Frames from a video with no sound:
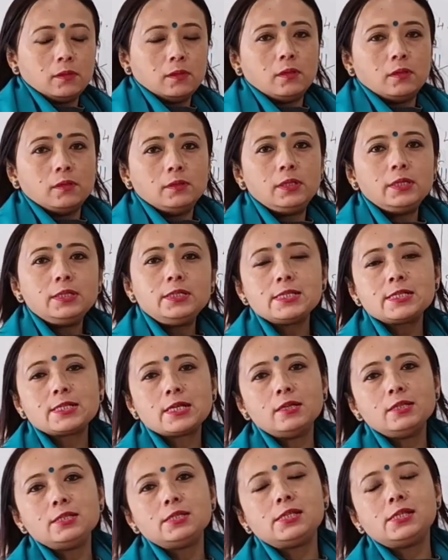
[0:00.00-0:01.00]
the
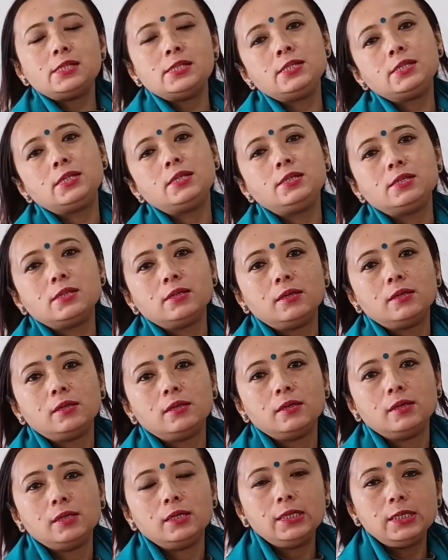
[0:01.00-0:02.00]
discontented
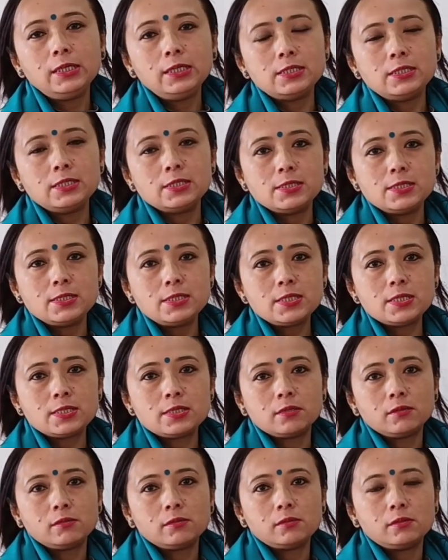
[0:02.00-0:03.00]
Indians,
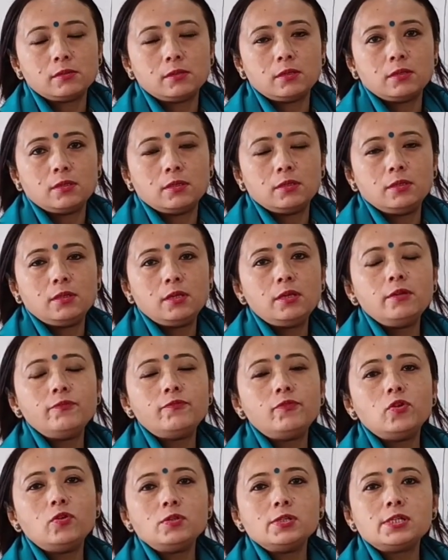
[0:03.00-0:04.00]
they
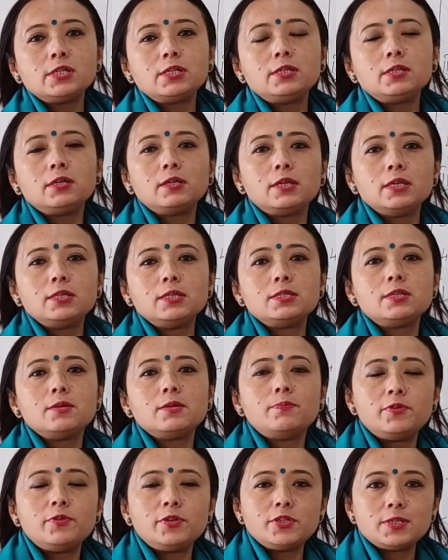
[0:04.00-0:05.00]
revolted against the
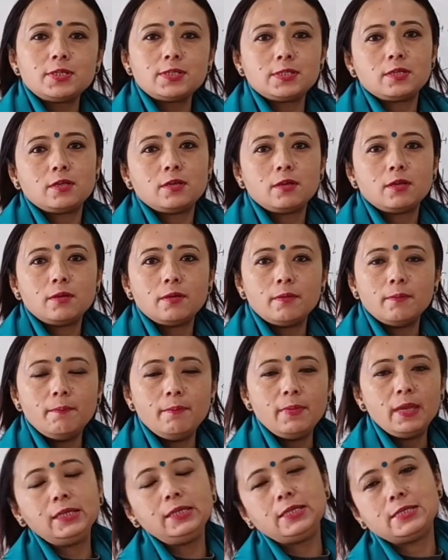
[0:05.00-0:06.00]
British
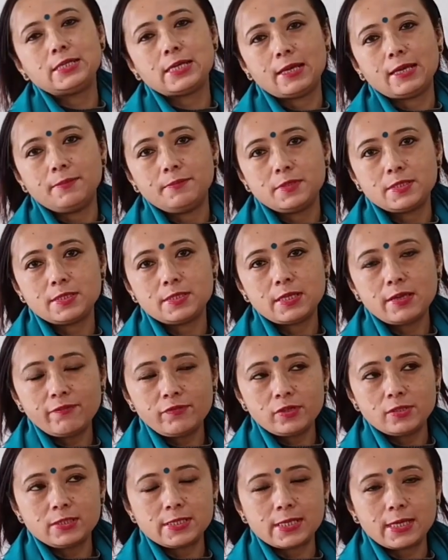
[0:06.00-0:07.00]
many times,
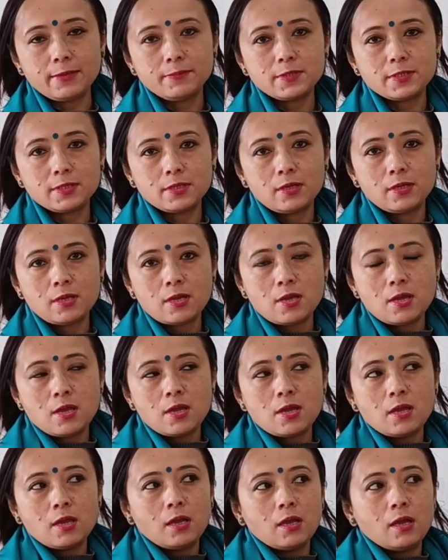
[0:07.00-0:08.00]
several times.
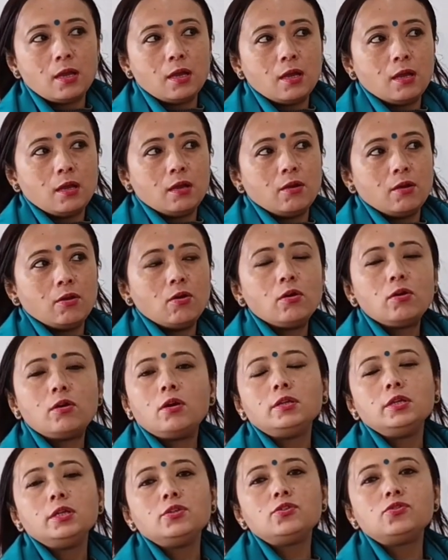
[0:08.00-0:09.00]

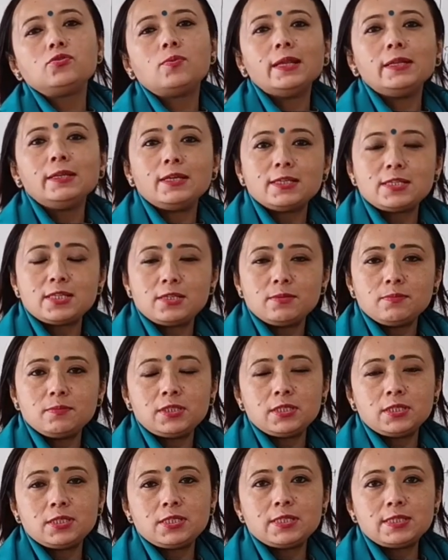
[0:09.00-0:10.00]
According to one
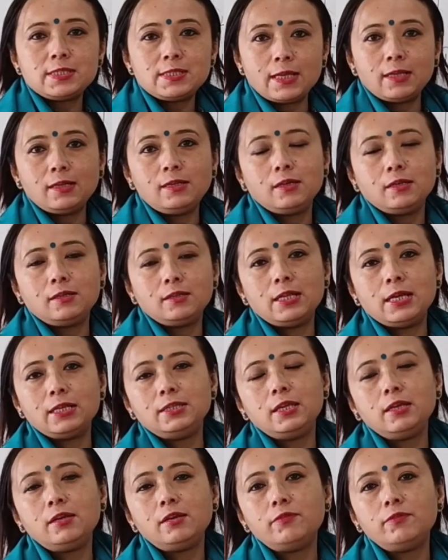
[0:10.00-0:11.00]
estimate, it is said that
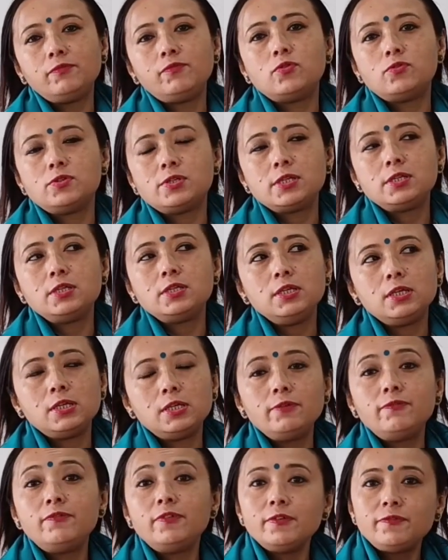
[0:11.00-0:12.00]
they revolted
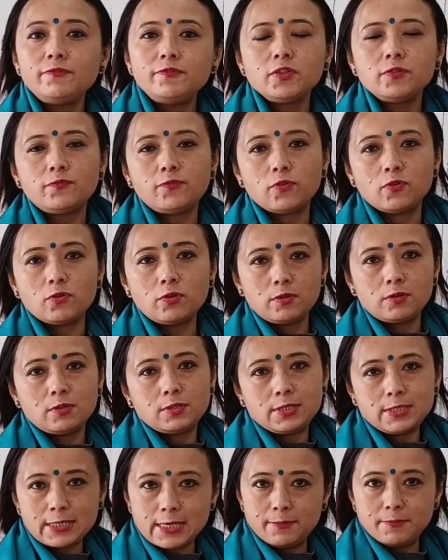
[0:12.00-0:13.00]
nearly
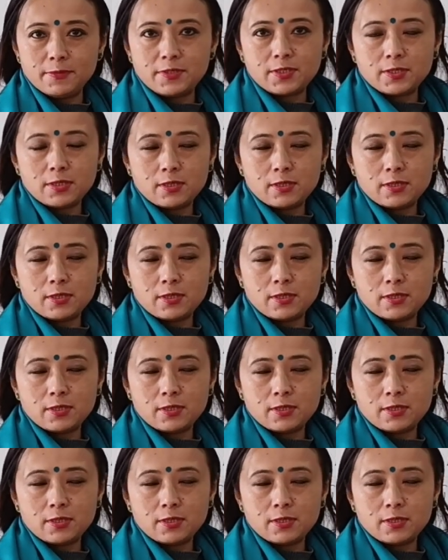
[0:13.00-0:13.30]
54 times.